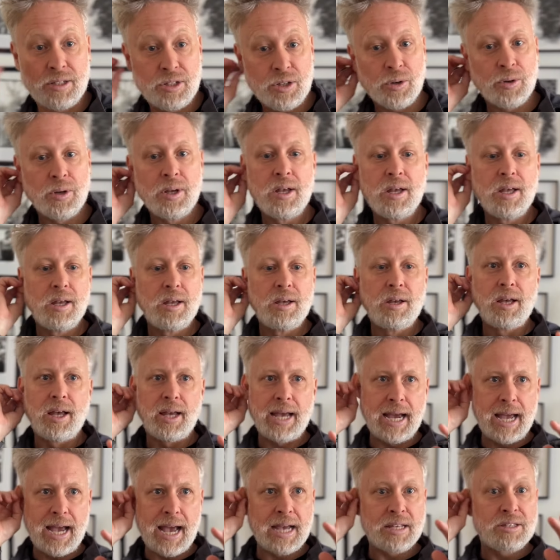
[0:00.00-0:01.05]
So
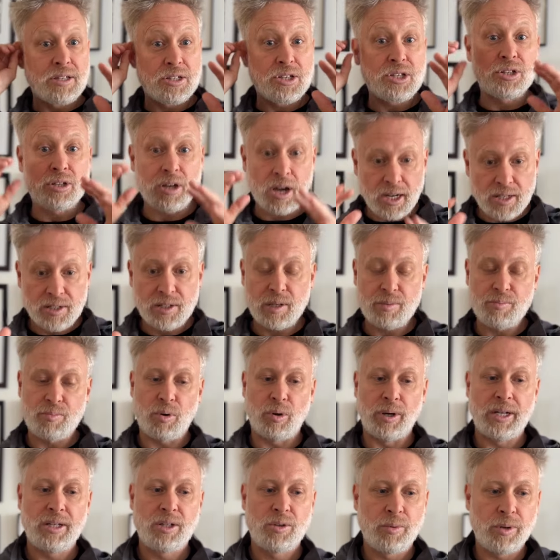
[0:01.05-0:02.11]
as a starting
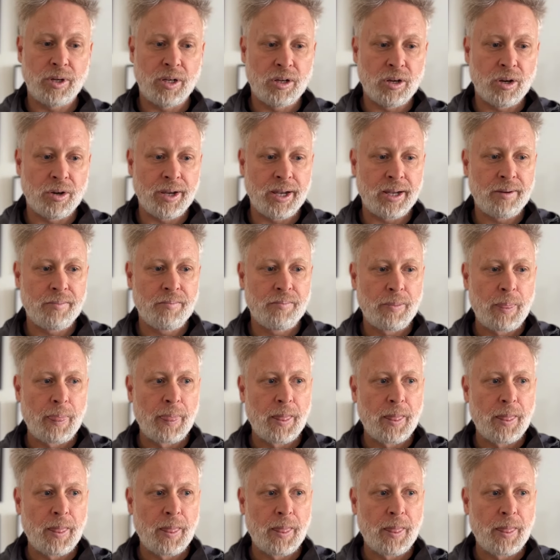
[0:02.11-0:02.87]
point, we're going,